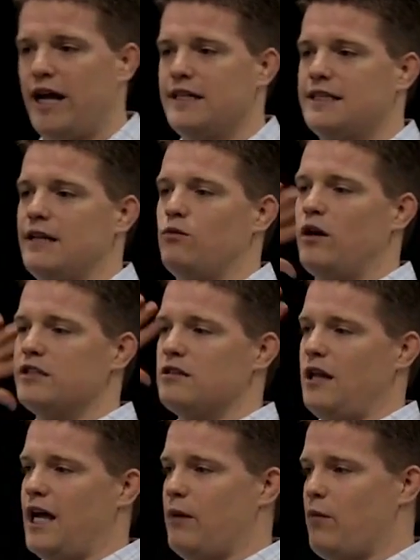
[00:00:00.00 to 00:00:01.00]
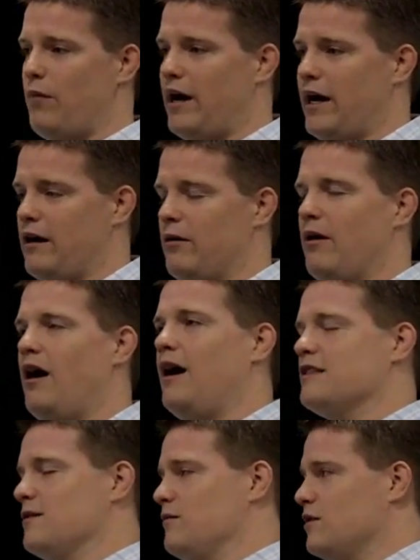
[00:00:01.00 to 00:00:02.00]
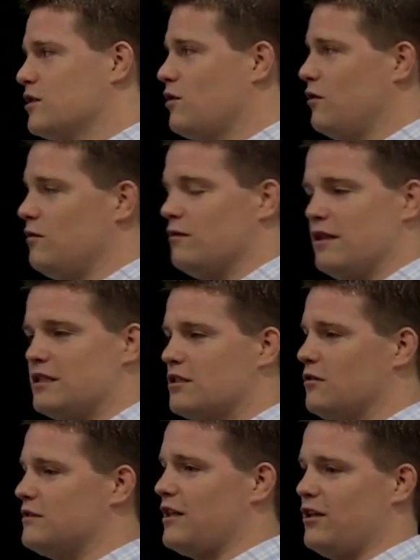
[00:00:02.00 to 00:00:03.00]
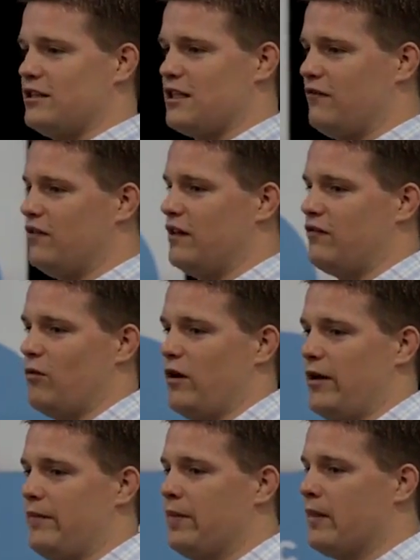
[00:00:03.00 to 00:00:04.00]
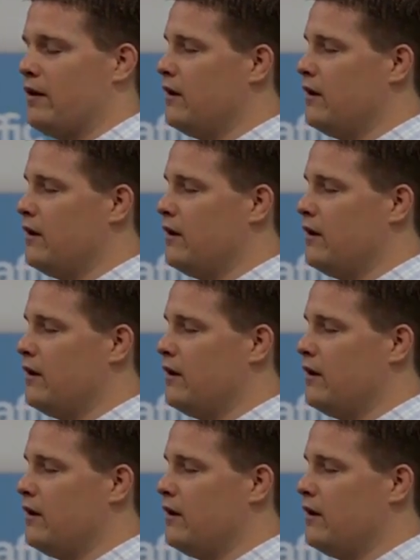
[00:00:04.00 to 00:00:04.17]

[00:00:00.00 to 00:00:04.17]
your hand and said, Russell, I am a buyer. Awesome. Let's go sell you stuff in a different way.